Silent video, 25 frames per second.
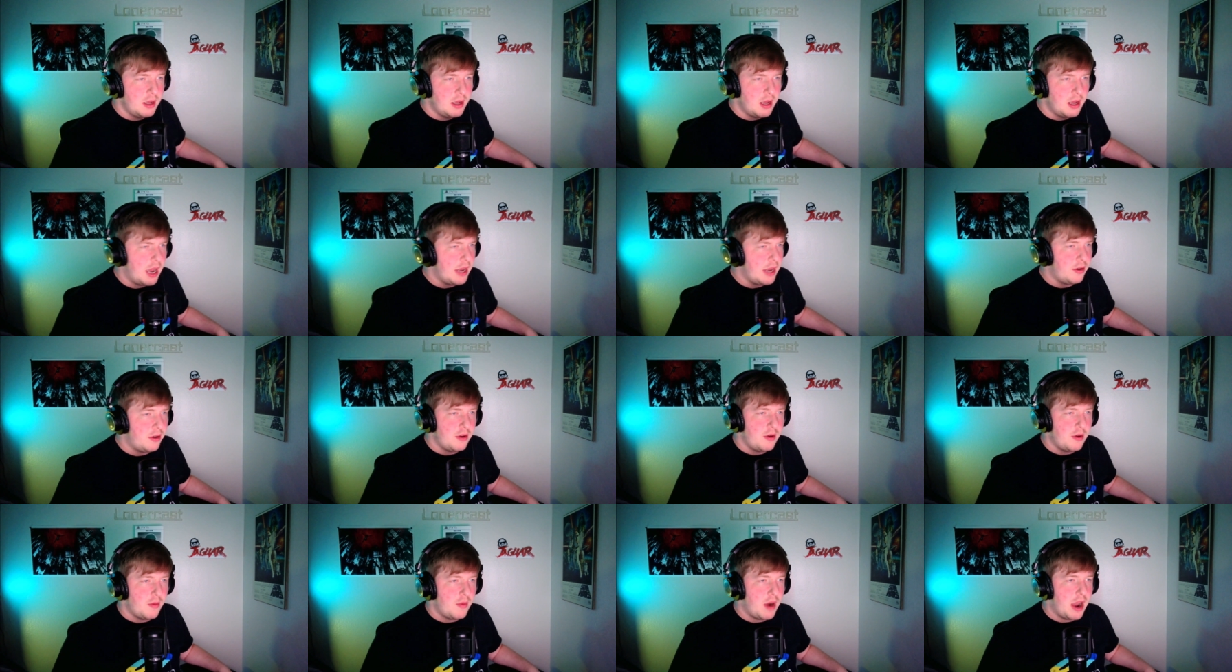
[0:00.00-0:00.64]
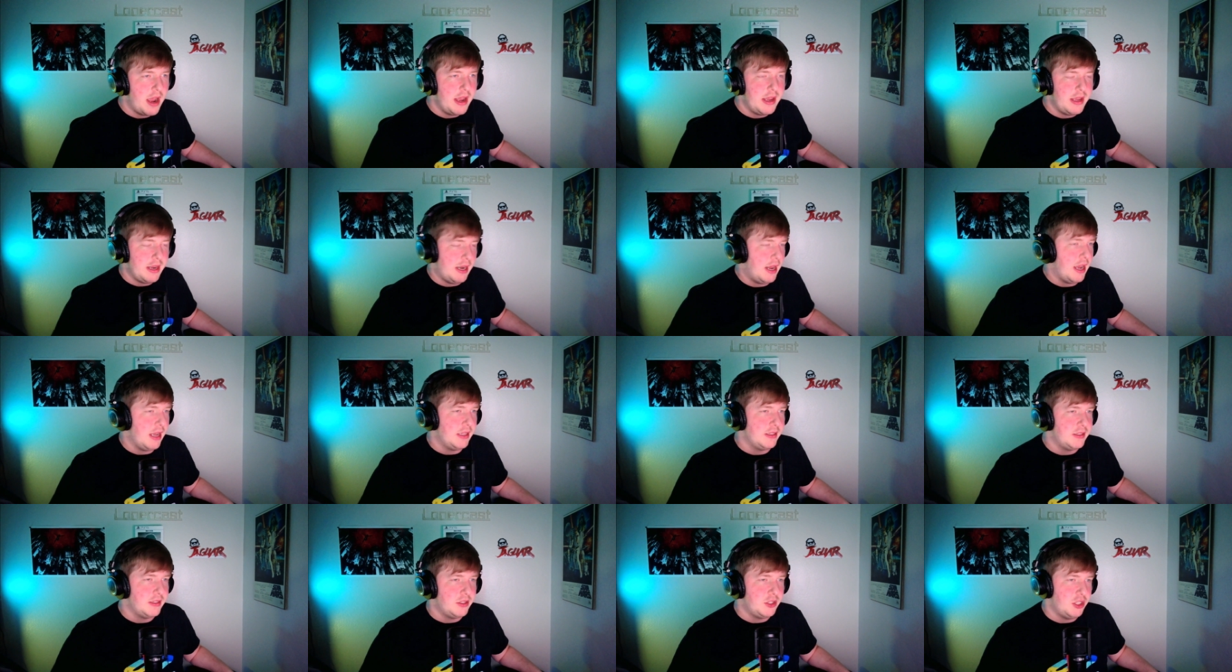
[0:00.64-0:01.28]
I don't know why it
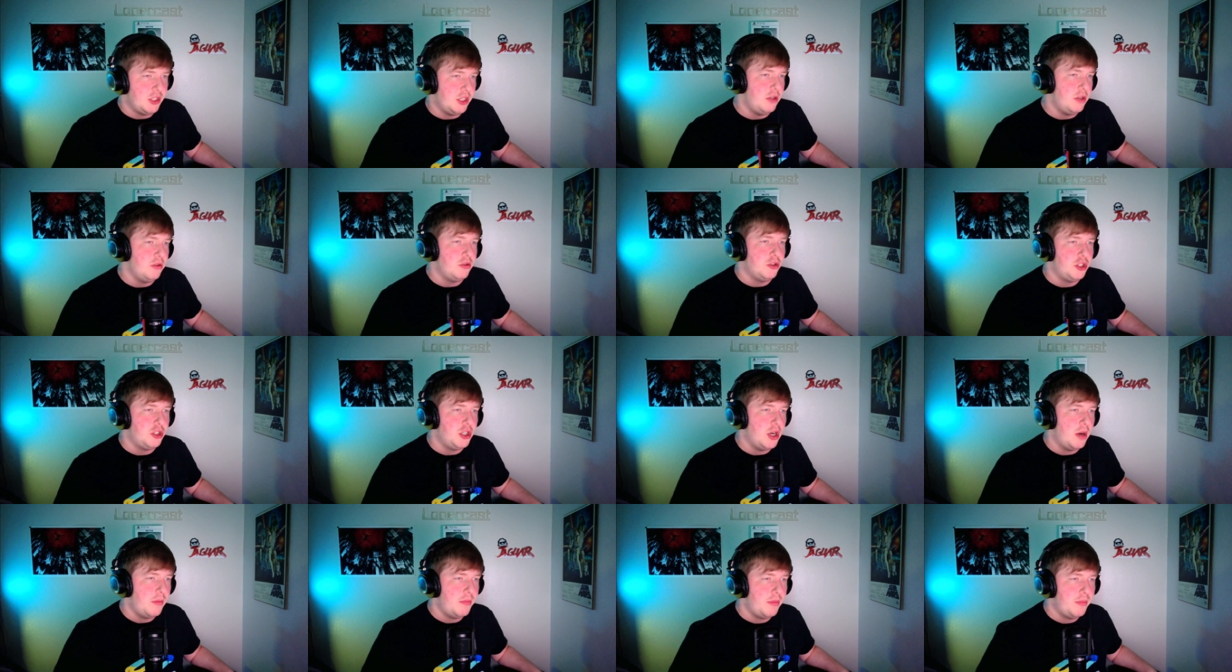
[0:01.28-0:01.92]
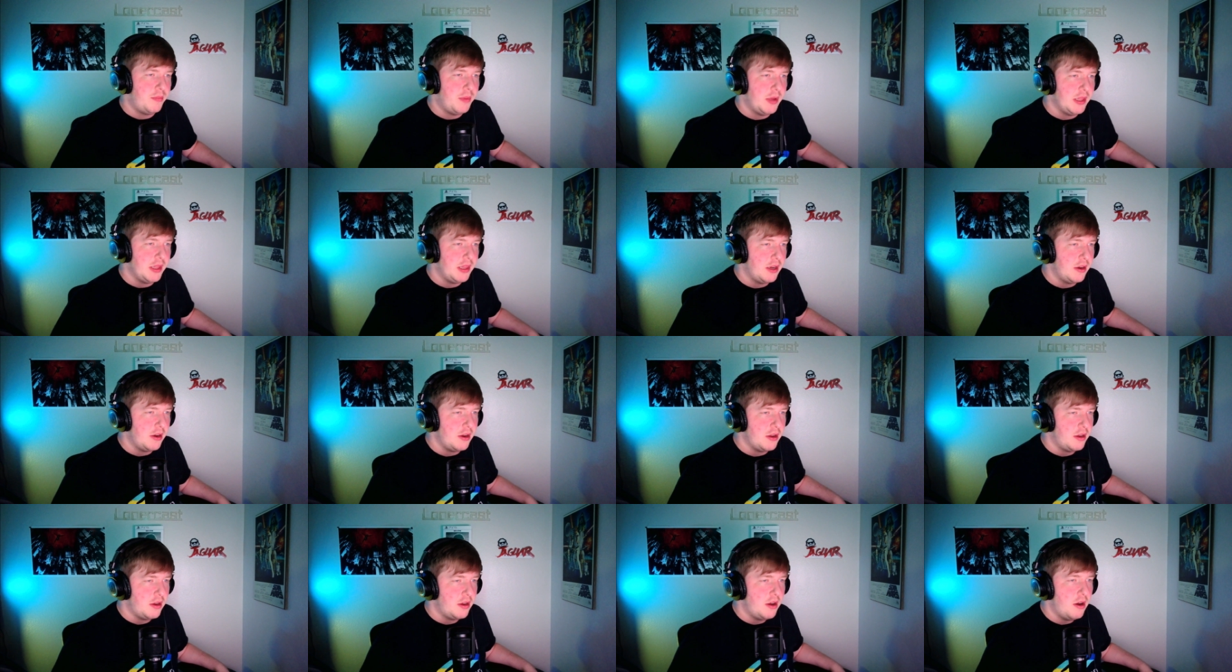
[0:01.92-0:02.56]
had such a huge jump, but there
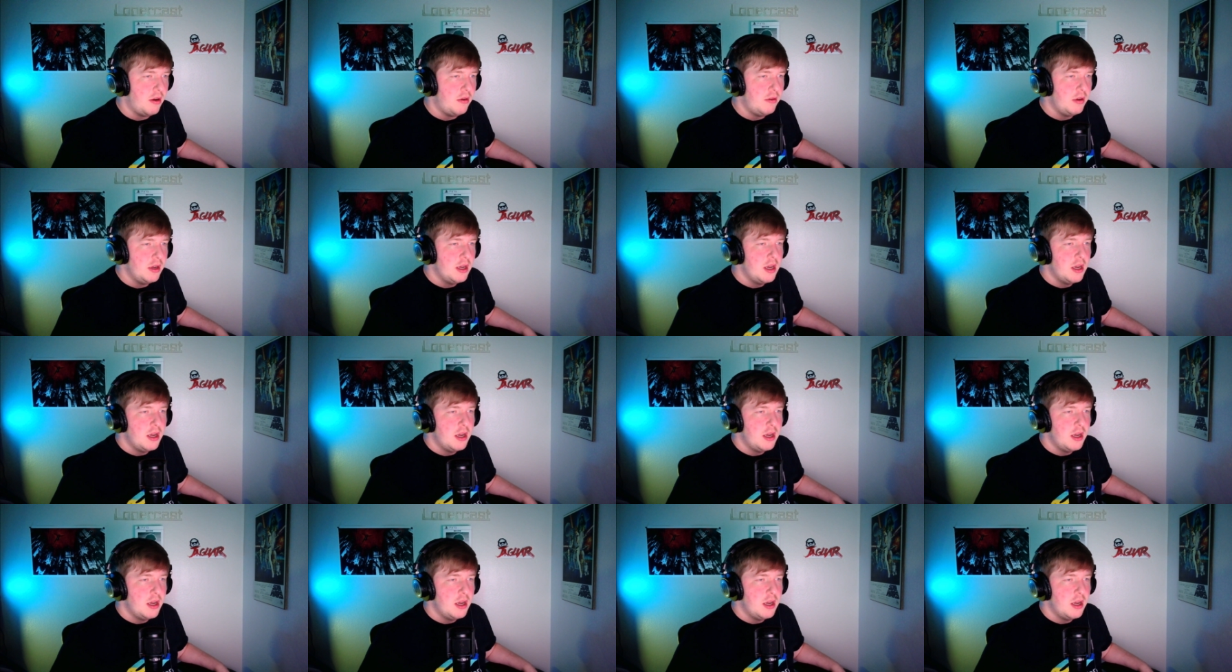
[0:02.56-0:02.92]
you go.